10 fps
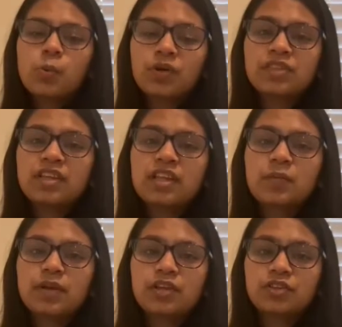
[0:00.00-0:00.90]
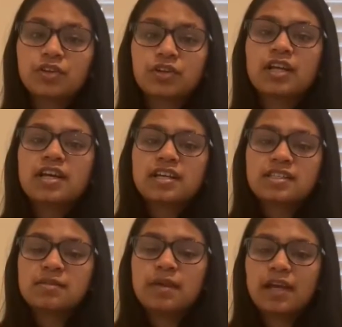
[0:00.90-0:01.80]
One thing that we can learn
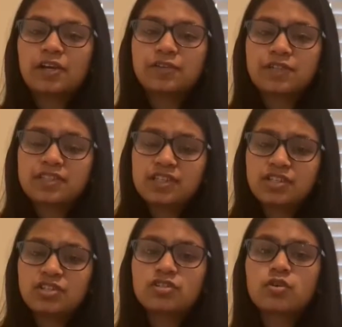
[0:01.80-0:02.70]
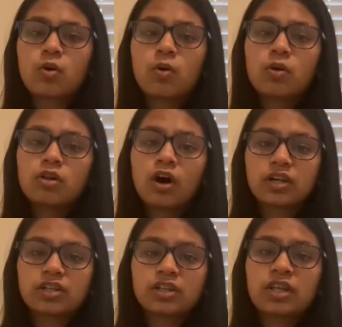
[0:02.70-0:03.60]
is to make our decisions
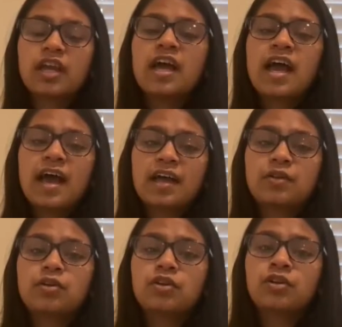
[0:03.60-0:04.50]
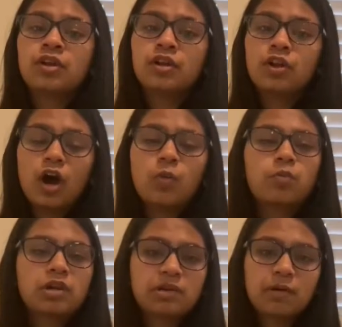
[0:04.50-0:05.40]
wholeheartedly and
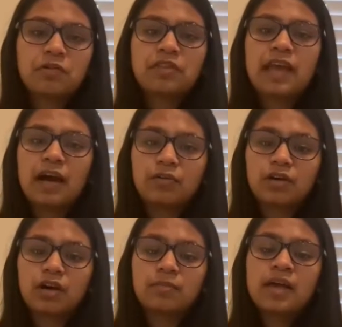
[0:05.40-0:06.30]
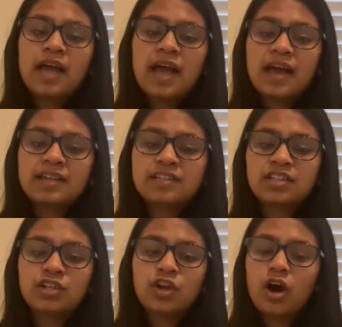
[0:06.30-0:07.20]
not worry about the outcome and
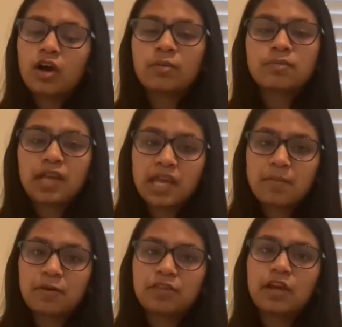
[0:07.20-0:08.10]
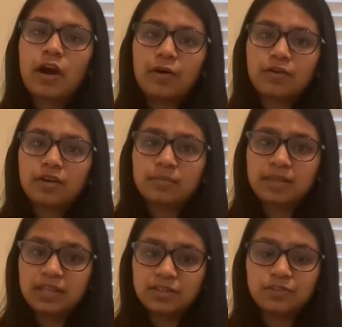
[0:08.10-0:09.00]
not complain about the outcome
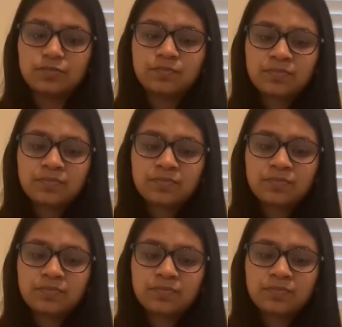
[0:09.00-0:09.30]
either.